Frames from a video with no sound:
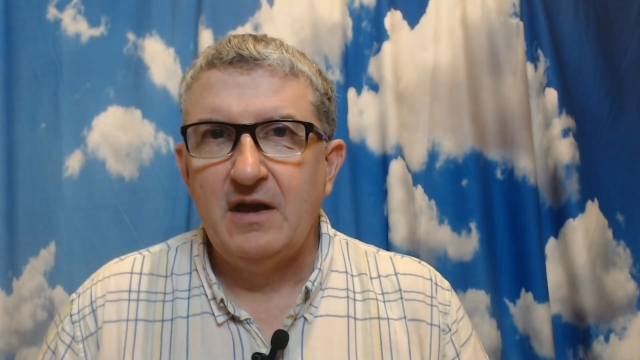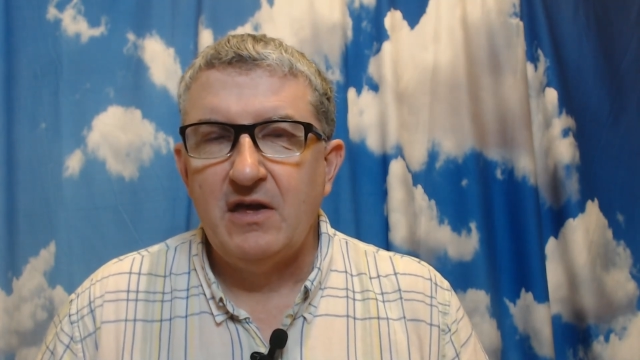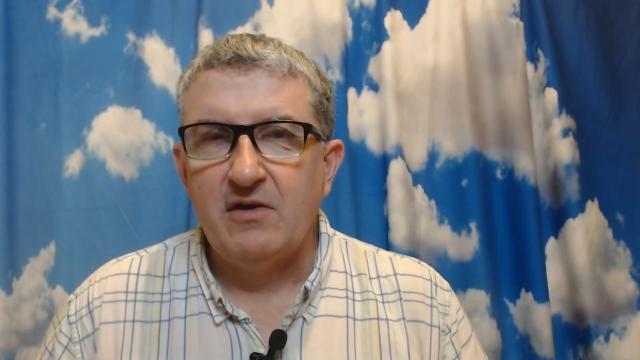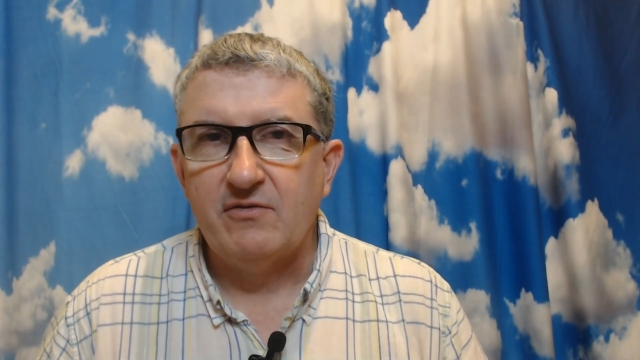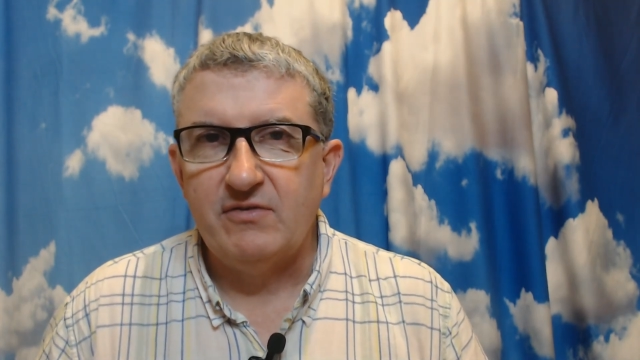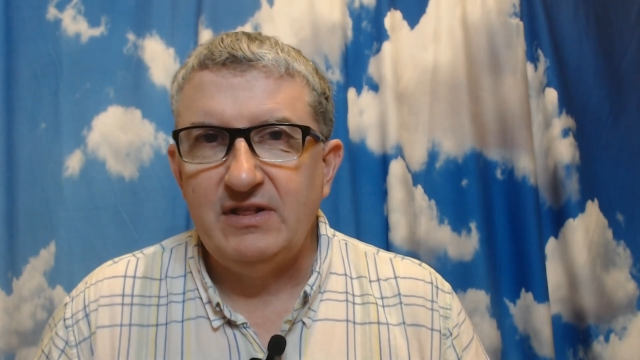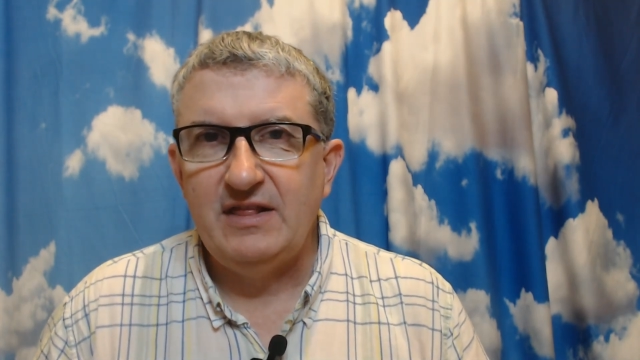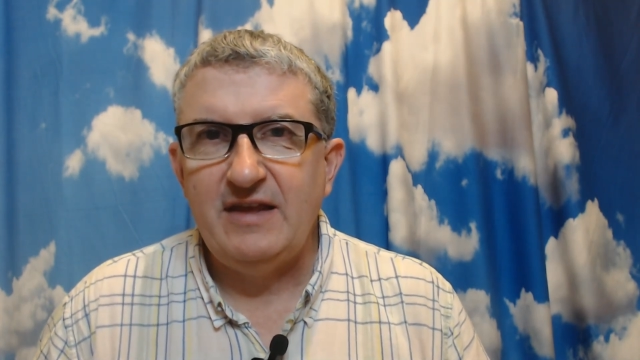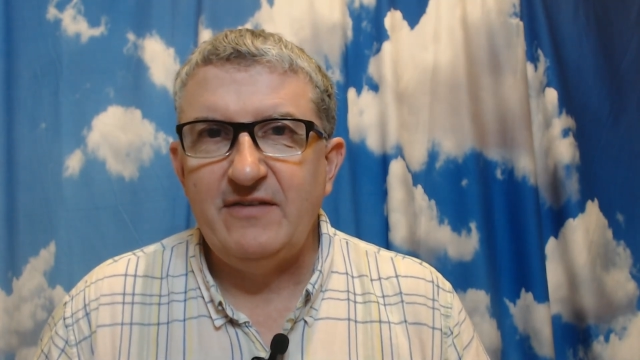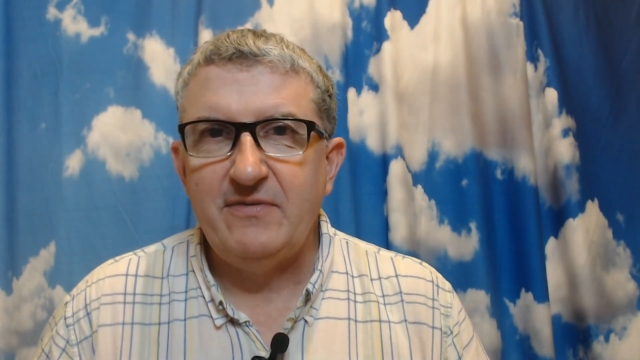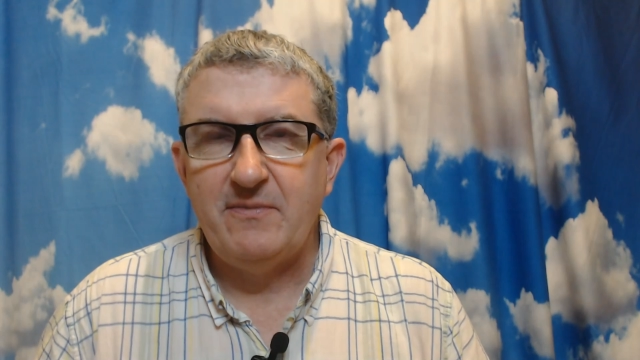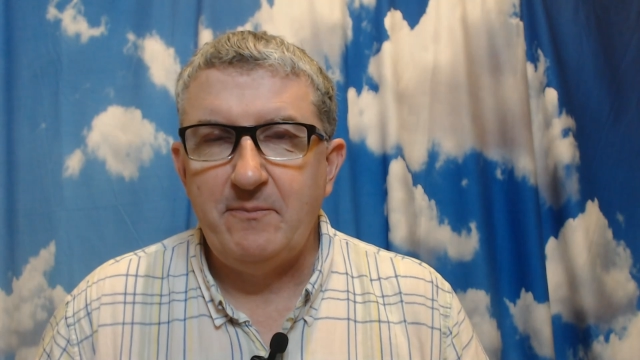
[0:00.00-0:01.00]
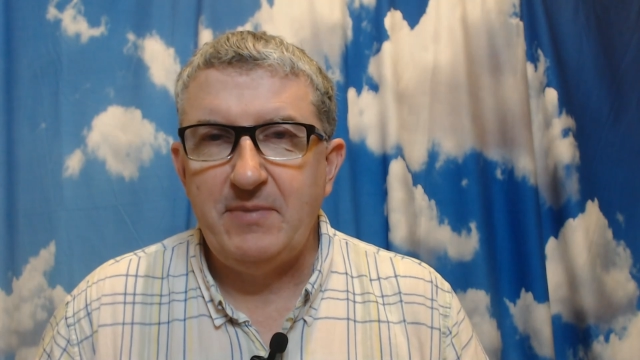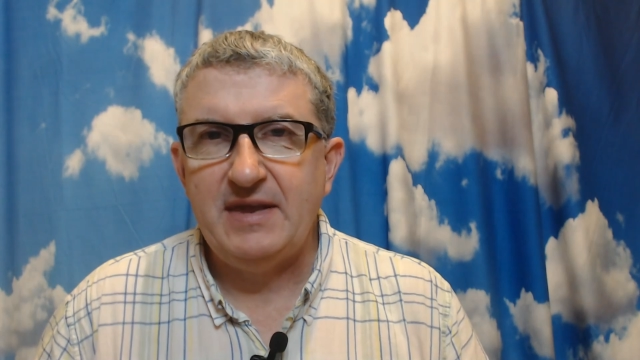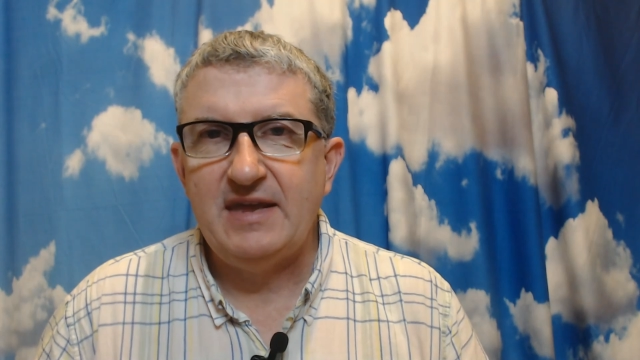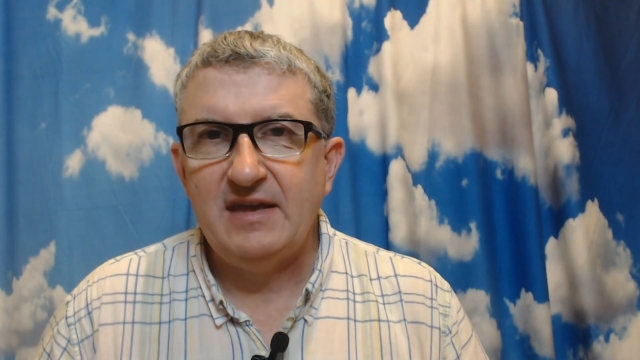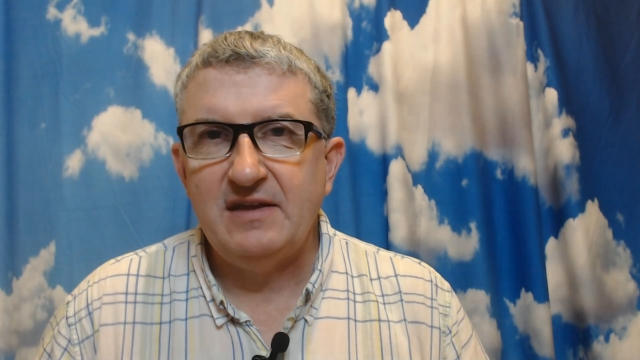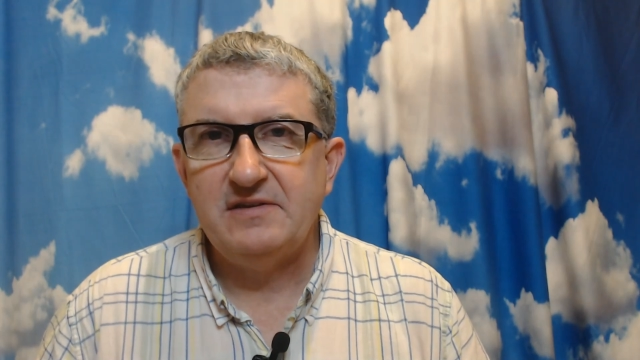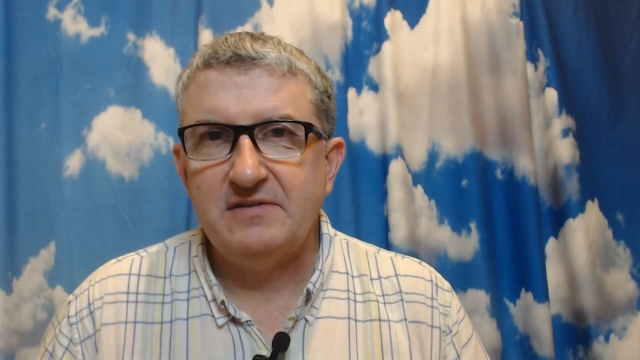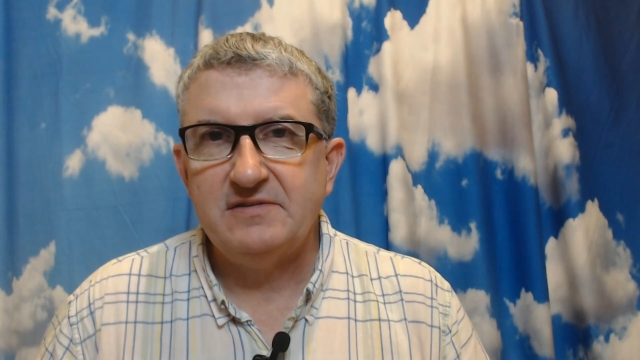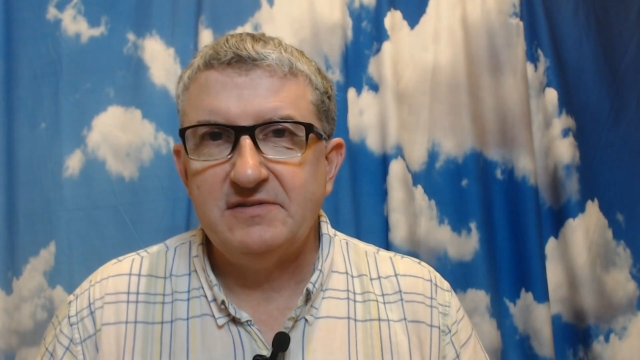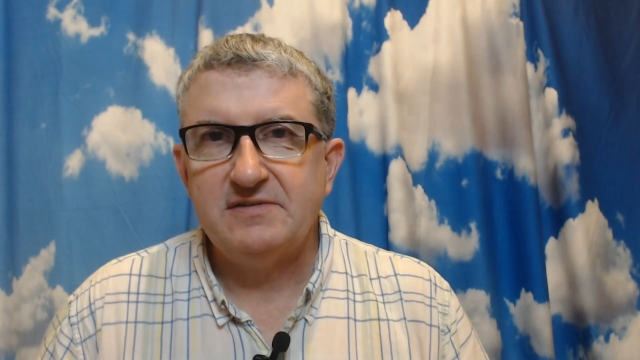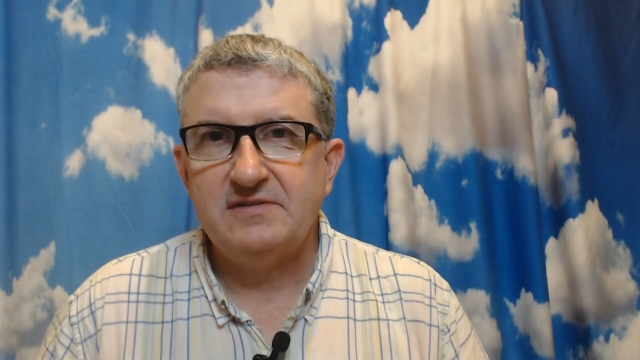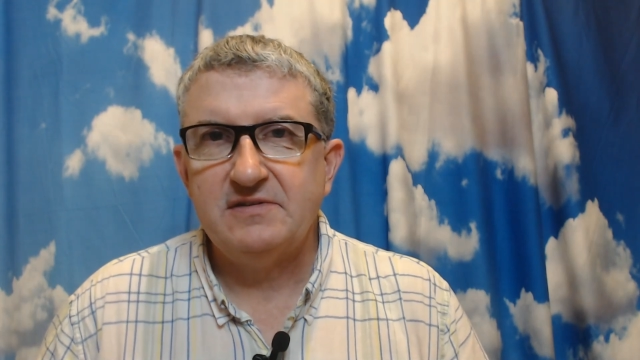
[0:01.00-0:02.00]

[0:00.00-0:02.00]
the relief begins